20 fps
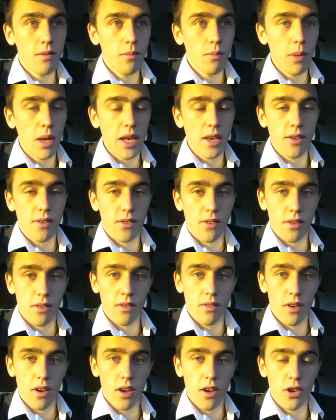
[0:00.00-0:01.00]
means
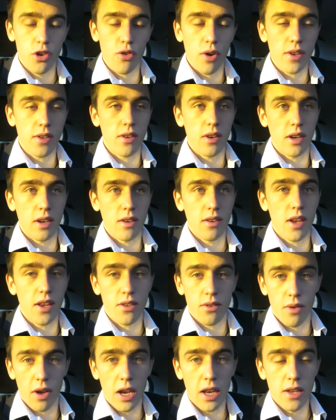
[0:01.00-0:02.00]
addressing
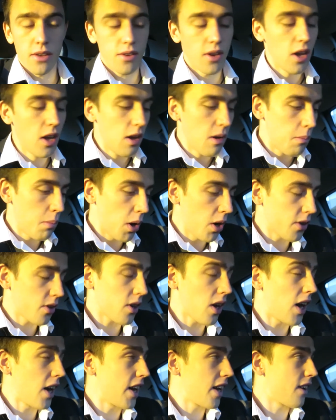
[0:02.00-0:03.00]
test failures.
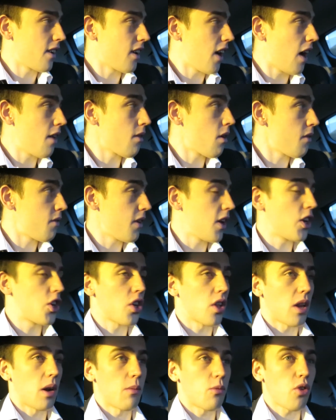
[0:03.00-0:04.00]
But I have a
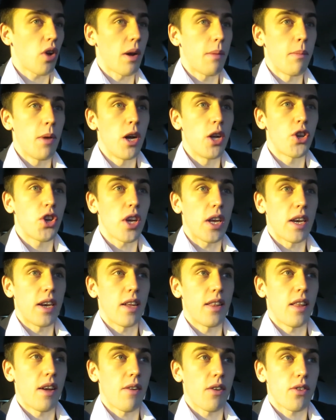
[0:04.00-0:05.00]
feature that I'm trying to merge in
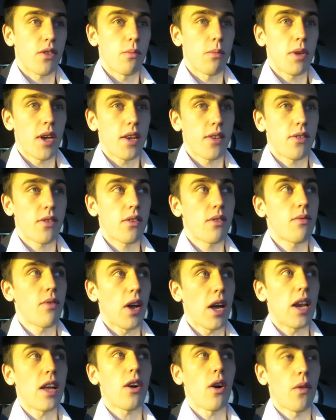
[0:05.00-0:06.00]
and there are some tests
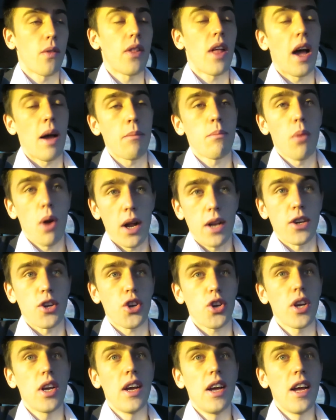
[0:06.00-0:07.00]
failing on that
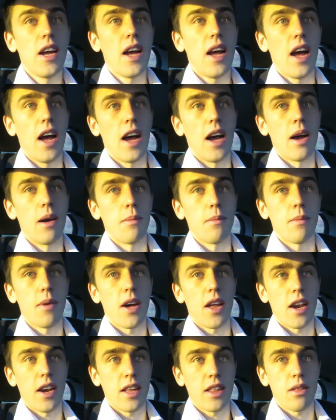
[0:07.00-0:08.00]
branch um,
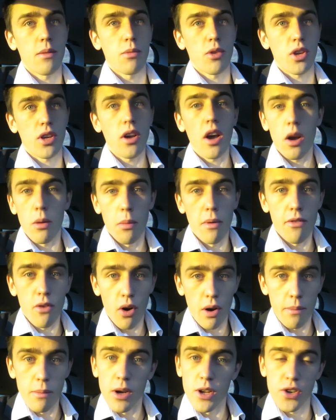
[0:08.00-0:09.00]
and I need them to go
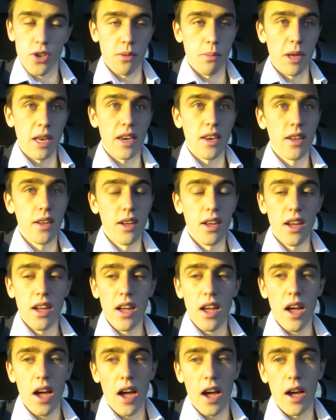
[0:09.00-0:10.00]
before I merge them in.
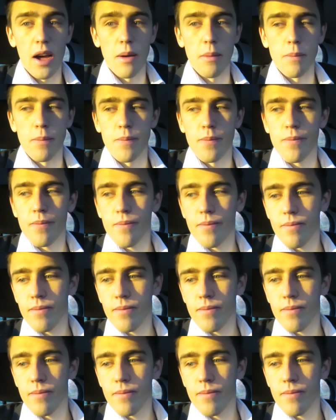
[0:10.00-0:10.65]
Um,